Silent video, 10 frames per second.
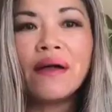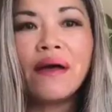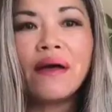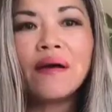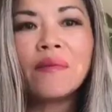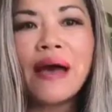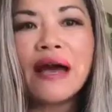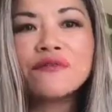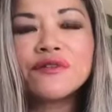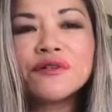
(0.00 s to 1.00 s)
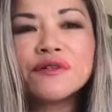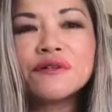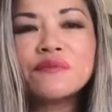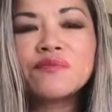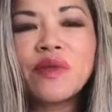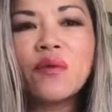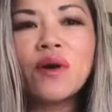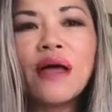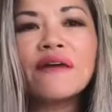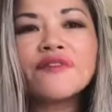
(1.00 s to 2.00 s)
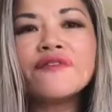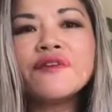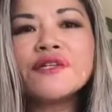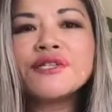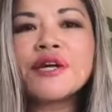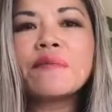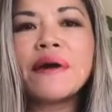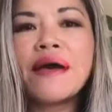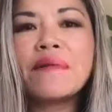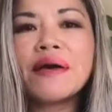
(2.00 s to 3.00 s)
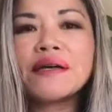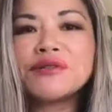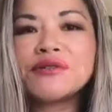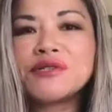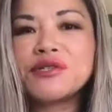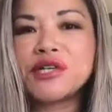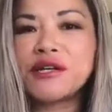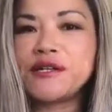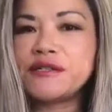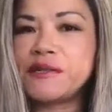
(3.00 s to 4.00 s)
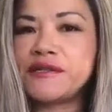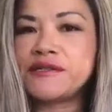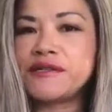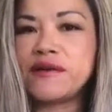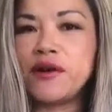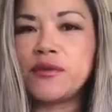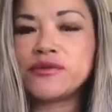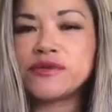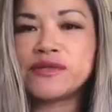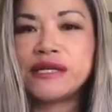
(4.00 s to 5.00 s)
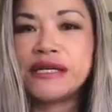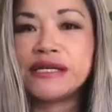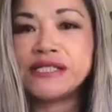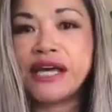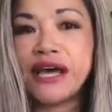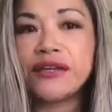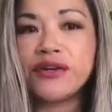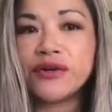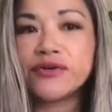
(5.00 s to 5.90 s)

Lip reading: after finishing my master's in Chinese medicine almost 10 years